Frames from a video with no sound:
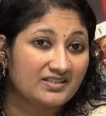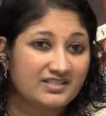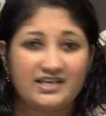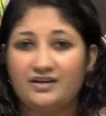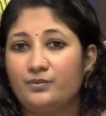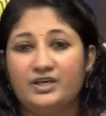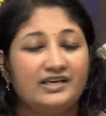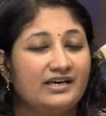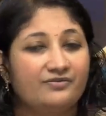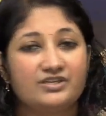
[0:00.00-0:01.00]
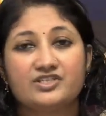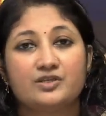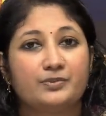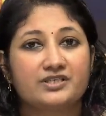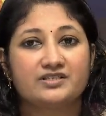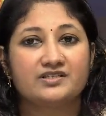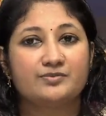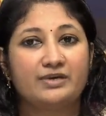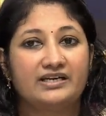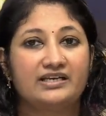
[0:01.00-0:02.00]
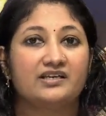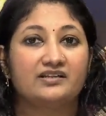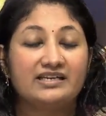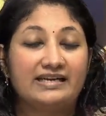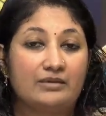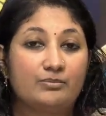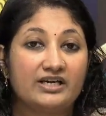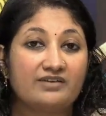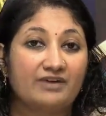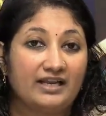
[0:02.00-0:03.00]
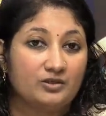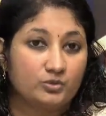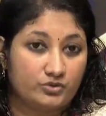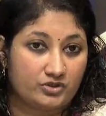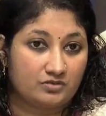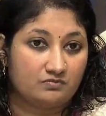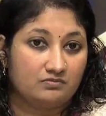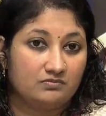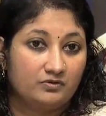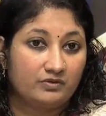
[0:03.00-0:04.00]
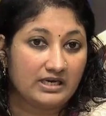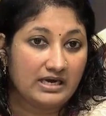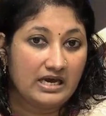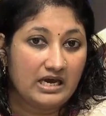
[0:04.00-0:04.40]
Say we can average the pixels by taking the neighboring values okay.